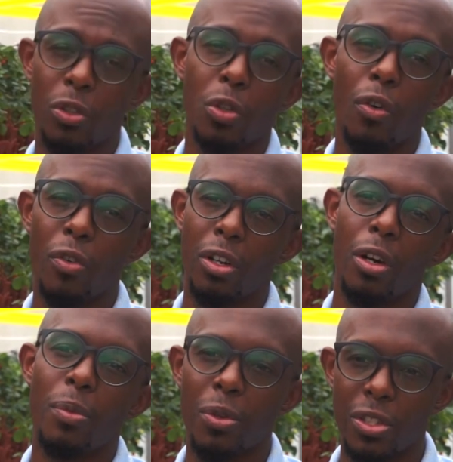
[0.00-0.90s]
to
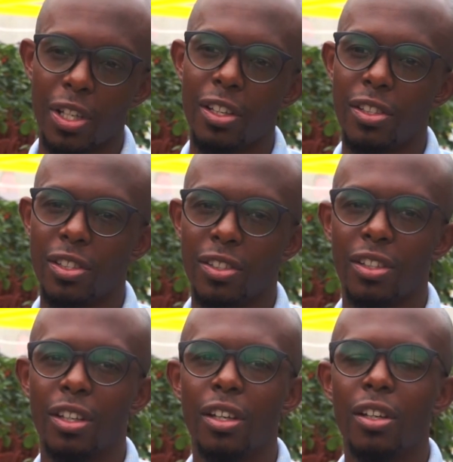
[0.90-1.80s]
overcome those challenges.
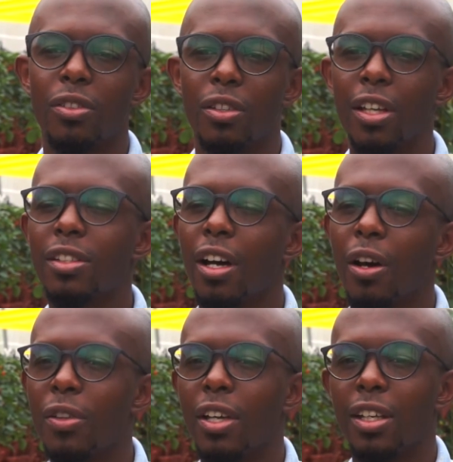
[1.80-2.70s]
So that's how the